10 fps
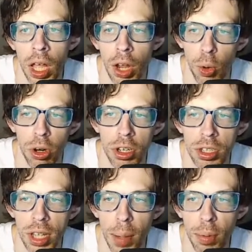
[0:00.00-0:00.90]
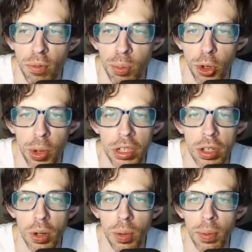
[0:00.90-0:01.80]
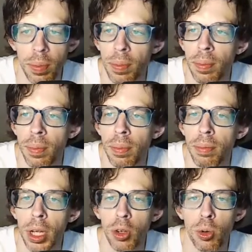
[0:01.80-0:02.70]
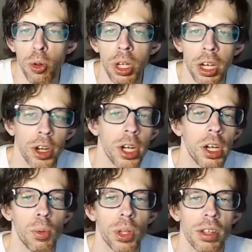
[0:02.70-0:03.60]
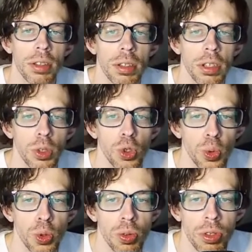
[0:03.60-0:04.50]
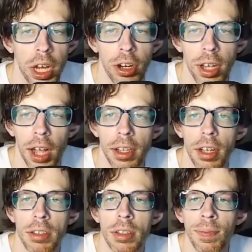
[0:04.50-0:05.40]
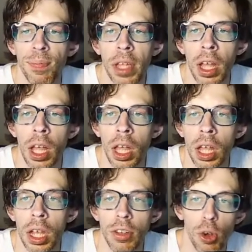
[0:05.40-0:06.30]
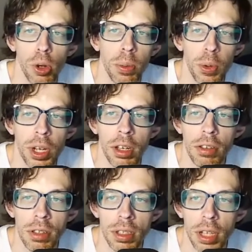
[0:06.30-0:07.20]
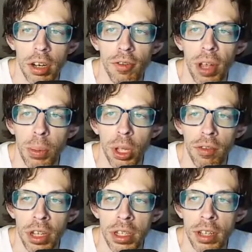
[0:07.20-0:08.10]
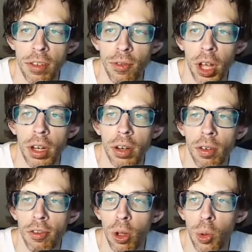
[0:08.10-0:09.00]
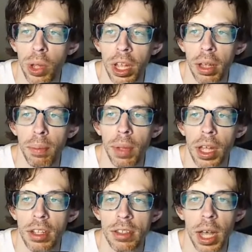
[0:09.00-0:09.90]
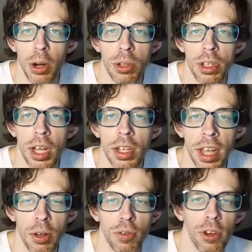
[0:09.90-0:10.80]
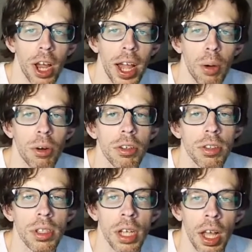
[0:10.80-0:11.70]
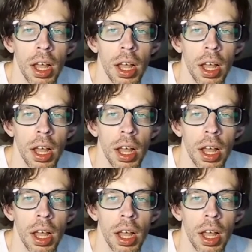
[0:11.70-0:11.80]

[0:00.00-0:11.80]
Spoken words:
In order to stop him from doing so, McElroy carried on with his usual scare tactics. He told him he would kill his entire family if he testified, following him and sat outside his house for hours.